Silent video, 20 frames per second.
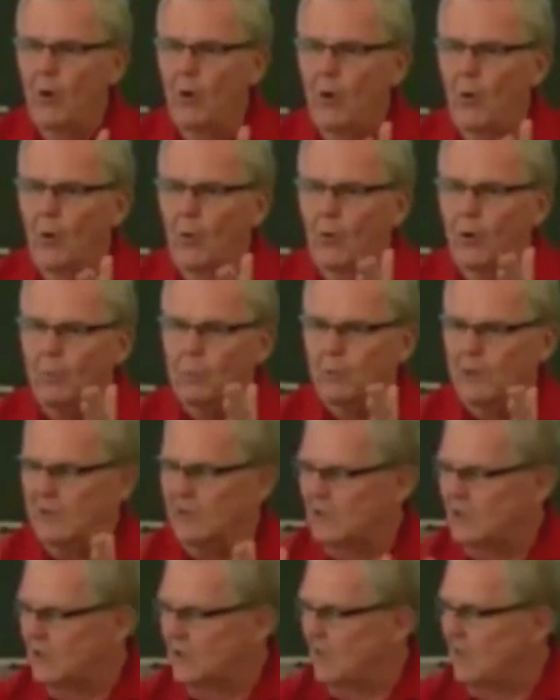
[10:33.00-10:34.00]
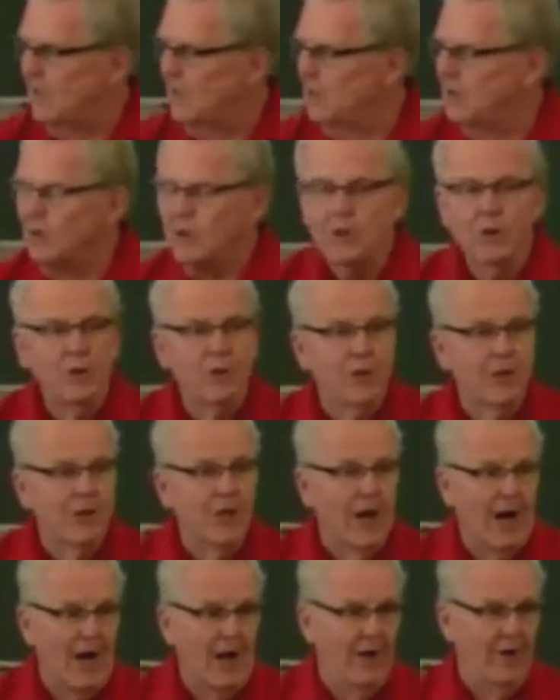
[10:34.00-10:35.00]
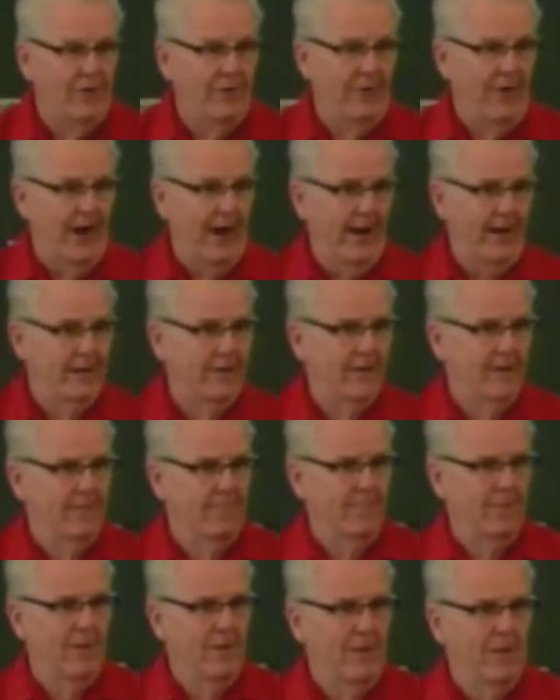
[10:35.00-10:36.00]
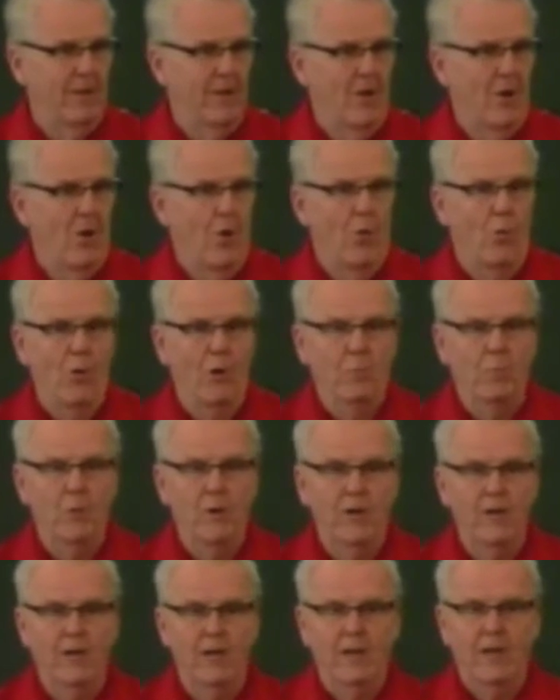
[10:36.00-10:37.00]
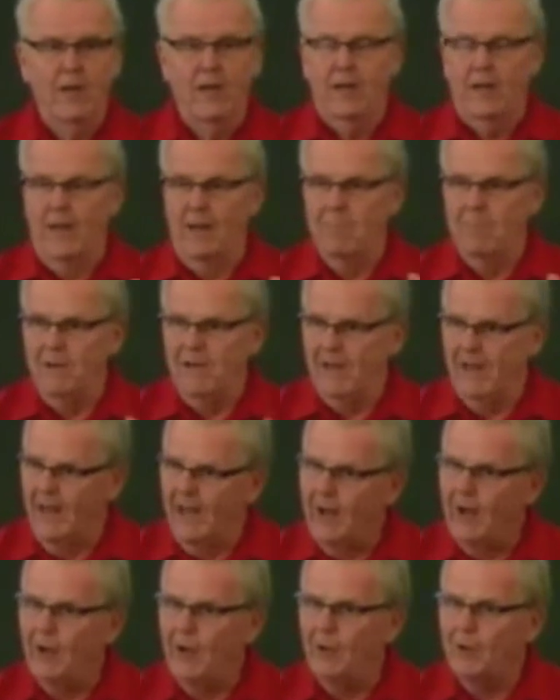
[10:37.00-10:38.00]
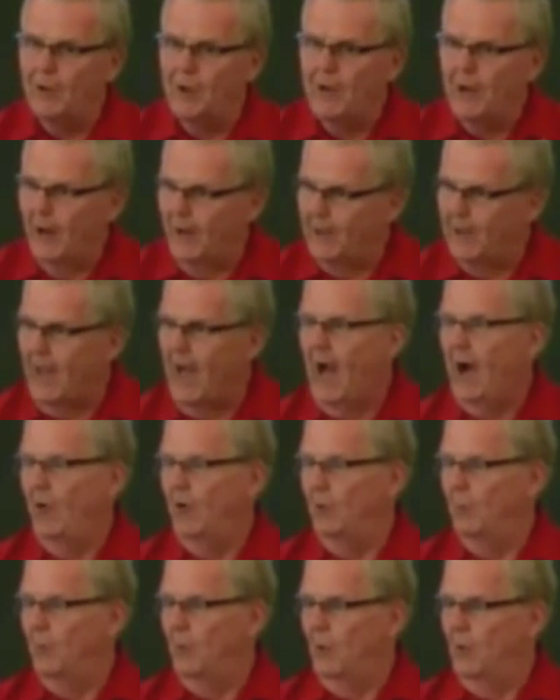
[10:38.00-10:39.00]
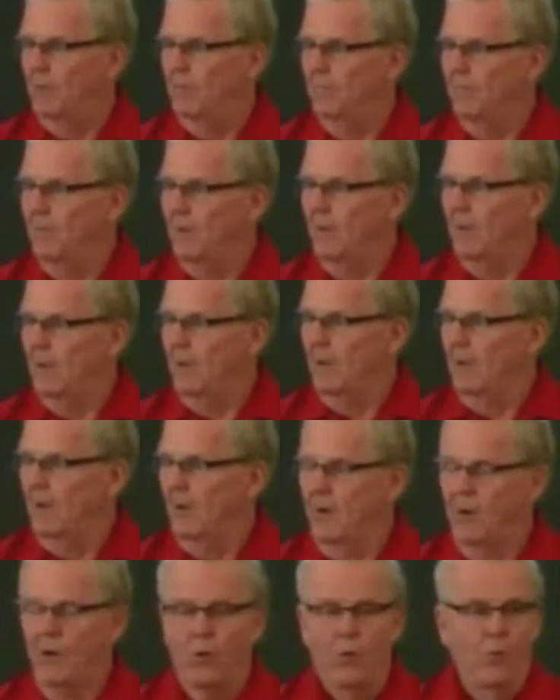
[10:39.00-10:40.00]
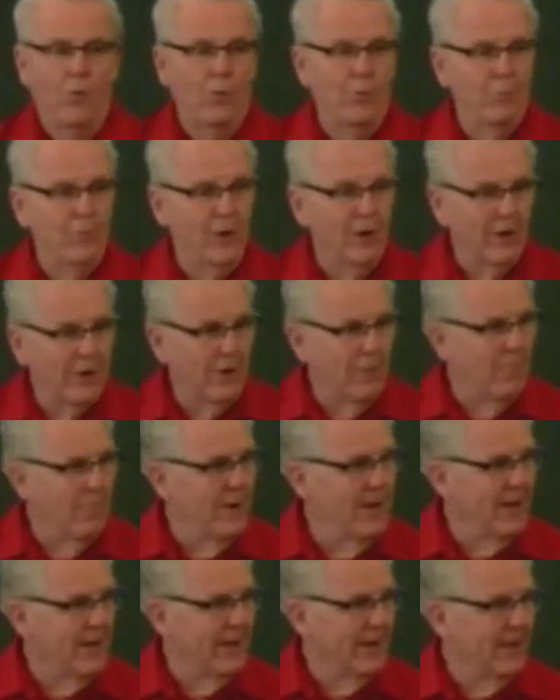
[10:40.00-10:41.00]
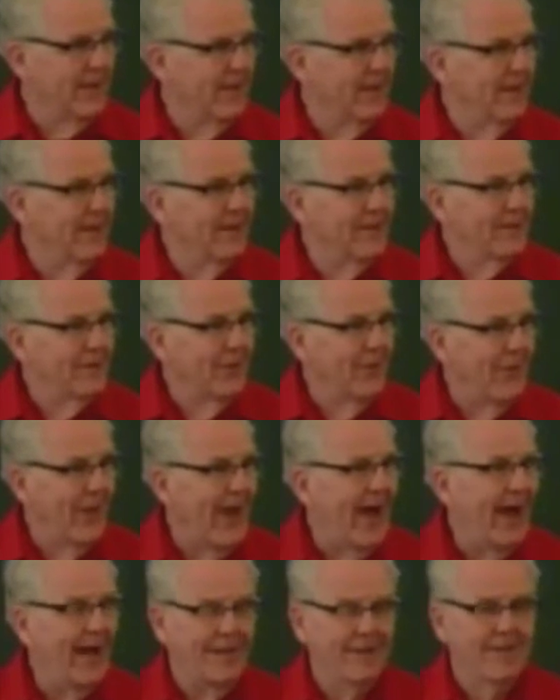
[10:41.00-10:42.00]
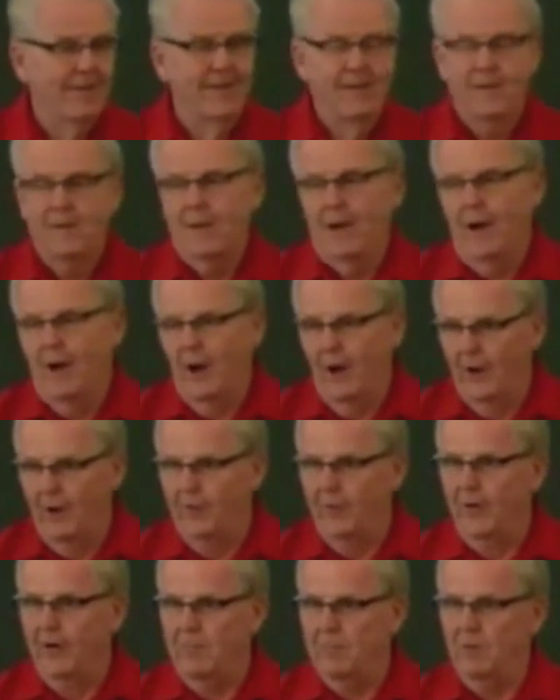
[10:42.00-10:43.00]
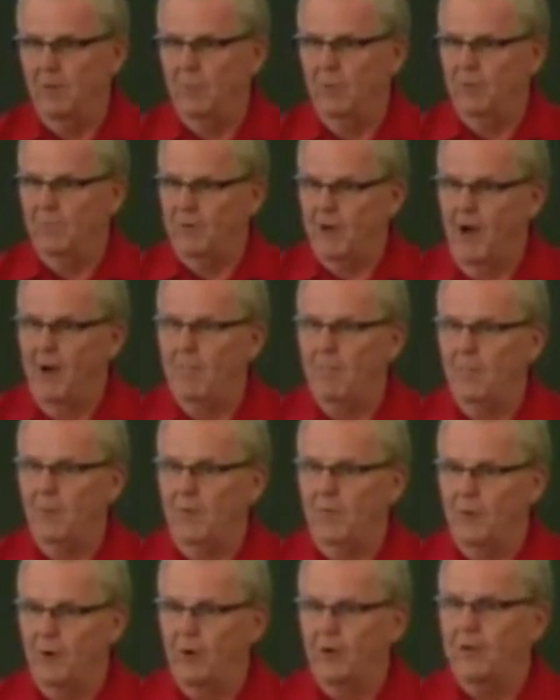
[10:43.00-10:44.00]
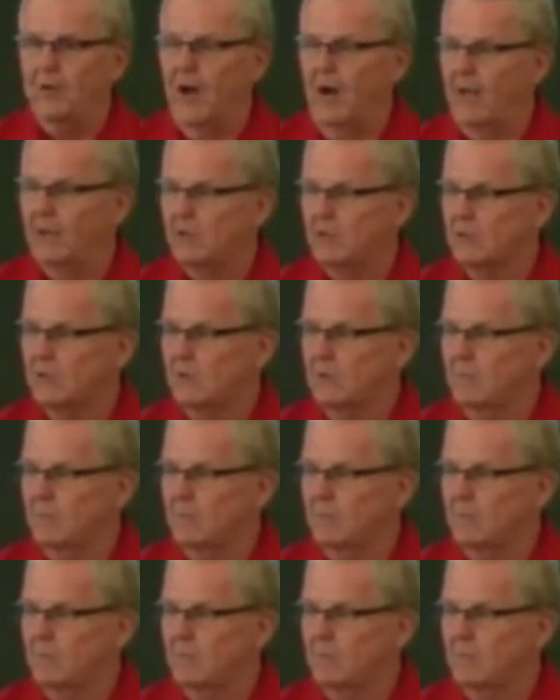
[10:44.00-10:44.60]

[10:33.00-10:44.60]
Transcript: when we seal the contract, when we can be held accountable, when we are committed to that agreement. We've come, we've heard God's